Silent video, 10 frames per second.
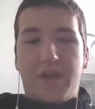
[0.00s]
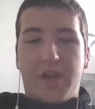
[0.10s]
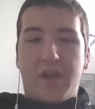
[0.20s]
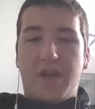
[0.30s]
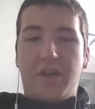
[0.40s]

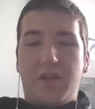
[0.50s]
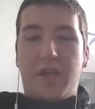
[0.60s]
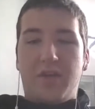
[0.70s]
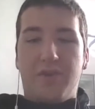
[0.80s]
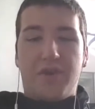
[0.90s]
Yeah,
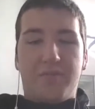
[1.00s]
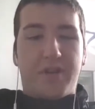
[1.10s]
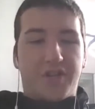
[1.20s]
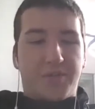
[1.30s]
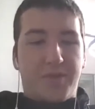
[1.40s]
he really
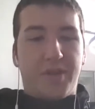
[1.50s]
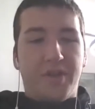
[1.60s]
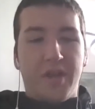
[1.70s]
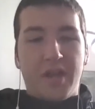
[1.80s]
impressed me.